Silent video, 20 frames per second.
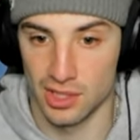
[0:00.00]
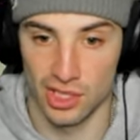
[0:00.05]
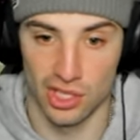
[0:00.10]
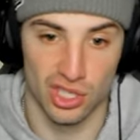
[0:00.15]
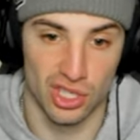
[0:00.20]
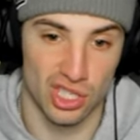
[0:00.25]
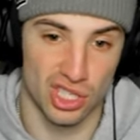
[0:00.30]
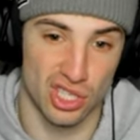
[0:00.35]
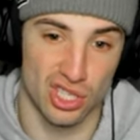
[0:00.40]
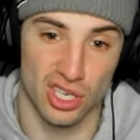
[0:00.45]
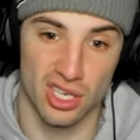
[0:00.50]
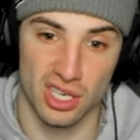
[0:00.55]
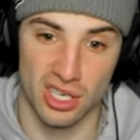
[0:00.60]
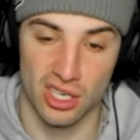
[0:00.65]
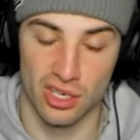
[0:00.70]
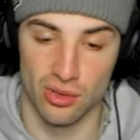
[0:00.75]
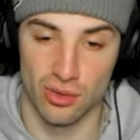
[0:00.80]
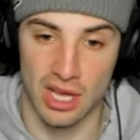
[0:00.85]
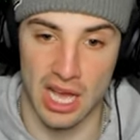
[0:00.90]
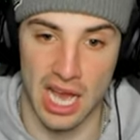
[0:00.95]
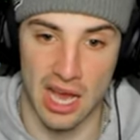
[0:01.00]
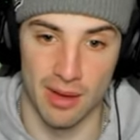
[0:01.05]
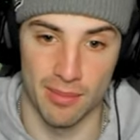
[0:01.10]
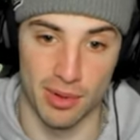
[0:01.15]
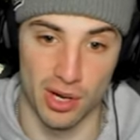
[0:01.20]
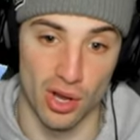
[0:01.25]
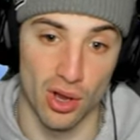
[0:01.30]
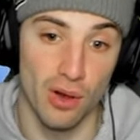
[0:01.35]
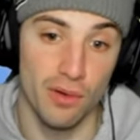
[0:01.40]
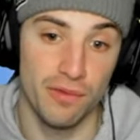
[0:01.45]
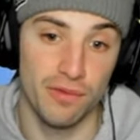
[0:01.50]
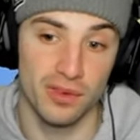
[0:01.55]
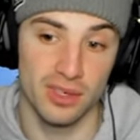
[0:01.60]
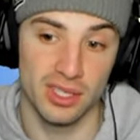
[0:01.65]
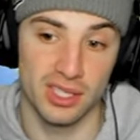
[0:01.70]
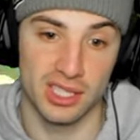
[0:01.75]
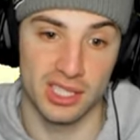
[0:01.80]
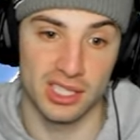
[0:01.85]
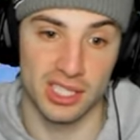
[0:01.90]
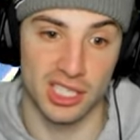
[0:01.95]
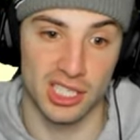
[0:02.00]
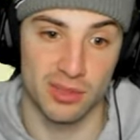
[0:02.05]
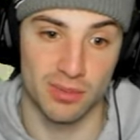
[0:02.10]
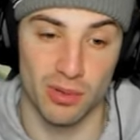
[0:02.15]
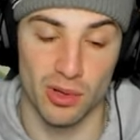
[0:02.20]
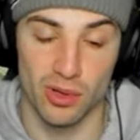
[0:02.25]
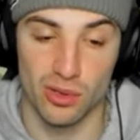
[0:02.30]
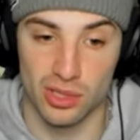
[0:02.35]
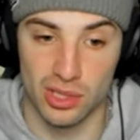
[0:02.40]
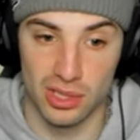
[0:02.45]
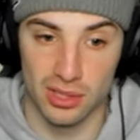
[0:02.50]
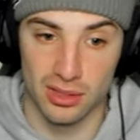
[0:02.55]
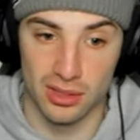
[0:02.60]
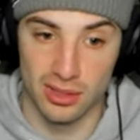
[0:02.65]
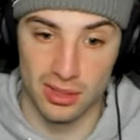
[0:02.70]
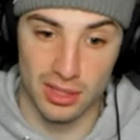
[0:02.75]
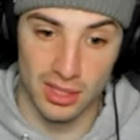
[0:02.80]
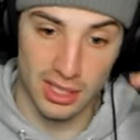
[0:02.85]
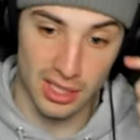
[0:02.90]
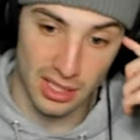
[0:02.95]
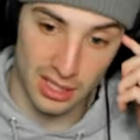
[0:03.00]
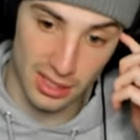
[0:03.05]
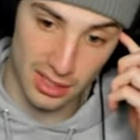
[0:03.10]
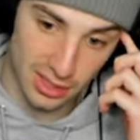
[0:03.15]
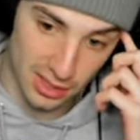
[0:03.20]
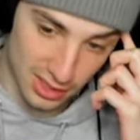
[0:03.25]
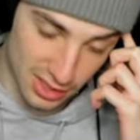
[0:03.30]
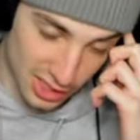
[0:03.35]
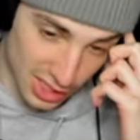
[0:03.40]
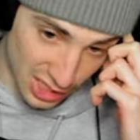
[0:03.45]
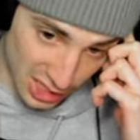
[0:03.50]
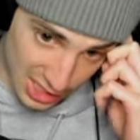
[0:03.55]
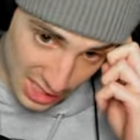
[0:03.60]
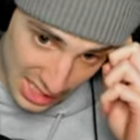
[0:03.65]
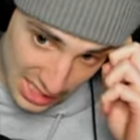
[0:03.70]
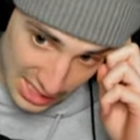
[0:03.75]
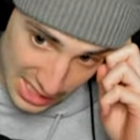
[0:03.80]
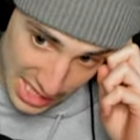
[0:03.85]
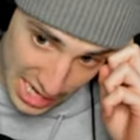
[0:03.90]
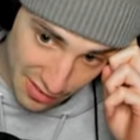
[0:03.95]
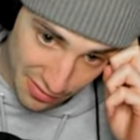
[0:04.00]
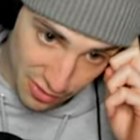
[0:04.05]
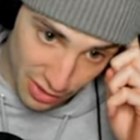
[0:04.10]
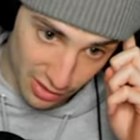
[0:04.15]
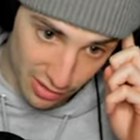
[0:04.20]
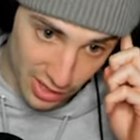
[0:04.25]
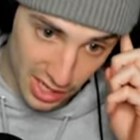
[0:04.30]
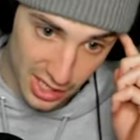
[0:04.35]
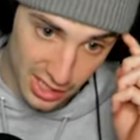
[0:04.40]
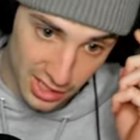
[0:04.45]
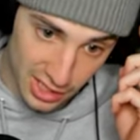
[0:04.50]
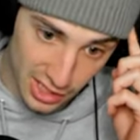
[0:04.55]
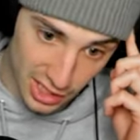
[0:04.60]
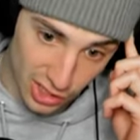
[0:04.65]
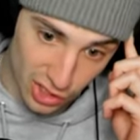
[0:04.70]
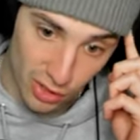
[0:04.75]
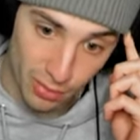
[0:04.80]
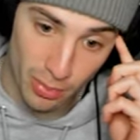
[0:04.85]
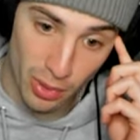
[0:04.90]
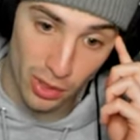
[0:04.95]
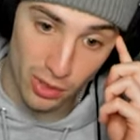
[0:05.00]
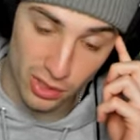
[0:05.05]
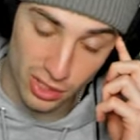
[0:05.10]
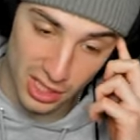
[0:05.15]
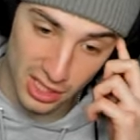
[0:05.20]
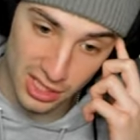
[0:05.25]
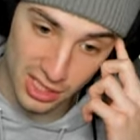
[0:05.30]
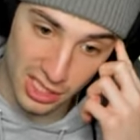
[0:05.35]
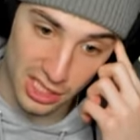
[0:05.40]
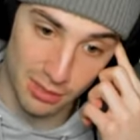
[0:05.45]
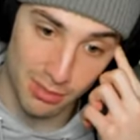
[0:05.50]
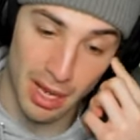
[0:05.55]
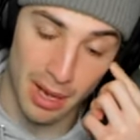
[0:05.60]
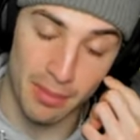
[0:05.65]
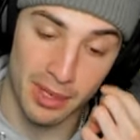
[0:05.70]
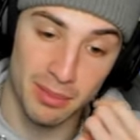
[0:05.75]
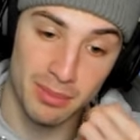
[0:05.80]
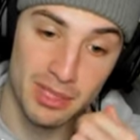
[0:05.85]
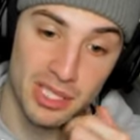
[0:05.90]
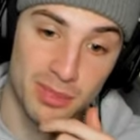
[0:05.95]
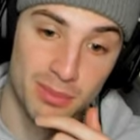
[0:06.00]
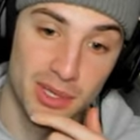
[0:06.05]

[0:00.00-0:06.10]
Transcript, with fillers: You're just looking to do that. But hopefully this explosion just gets after it, right? You do Photosynthesis Pop and give me a